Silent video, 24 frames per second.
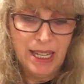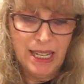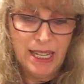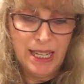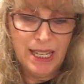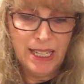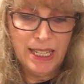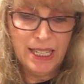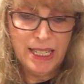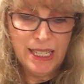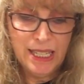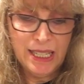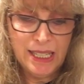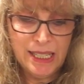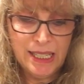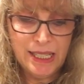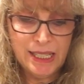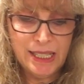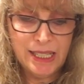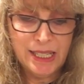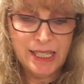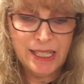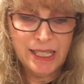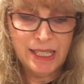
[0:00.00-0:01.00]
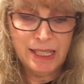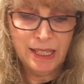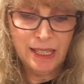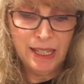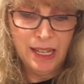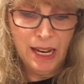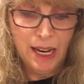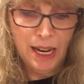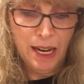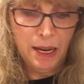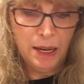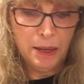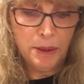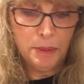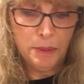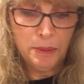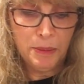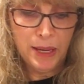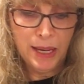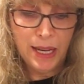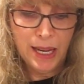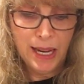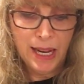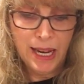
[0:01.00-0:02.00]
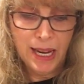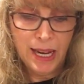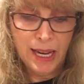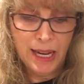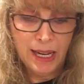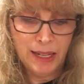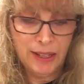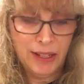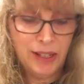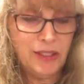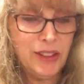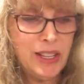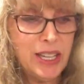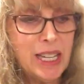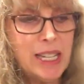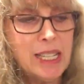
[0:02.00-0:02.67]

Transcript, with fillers: It is um, the